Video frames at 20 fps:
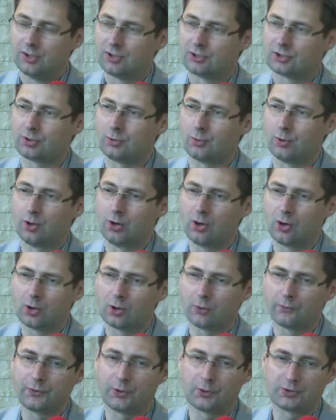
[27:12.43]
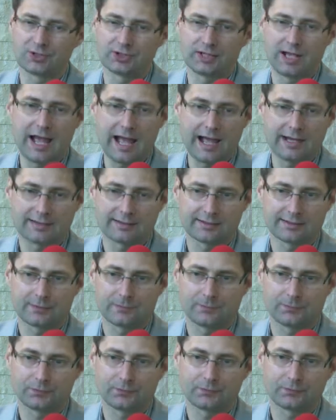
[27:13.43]
So all of those acts
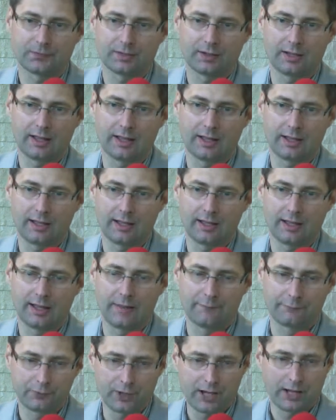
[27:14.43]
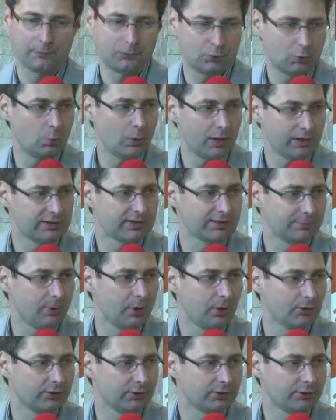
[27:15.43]
have come to one
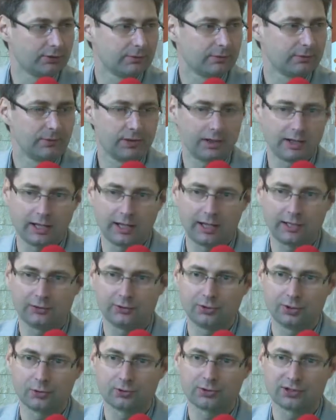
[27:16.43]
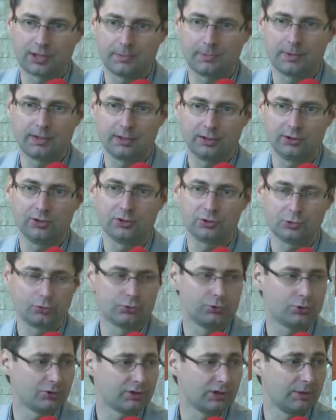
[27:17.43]
spot, and somebody needs to
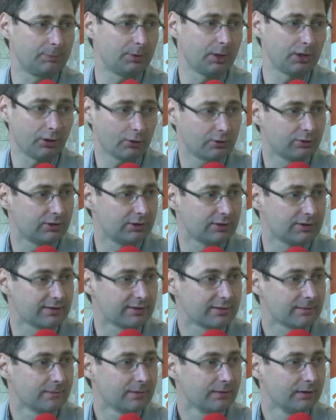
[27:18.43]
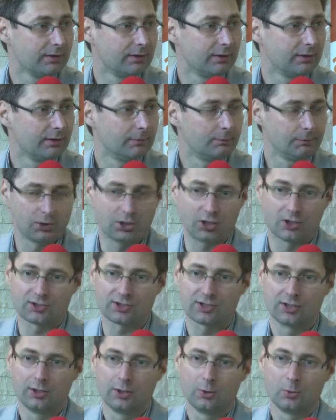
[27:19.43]
choose the priorities,
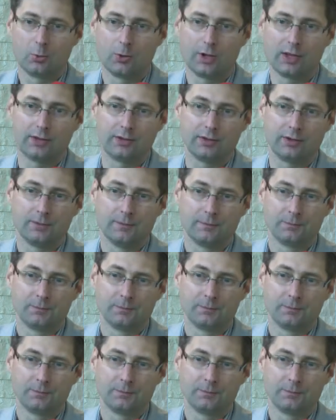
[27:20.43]
because when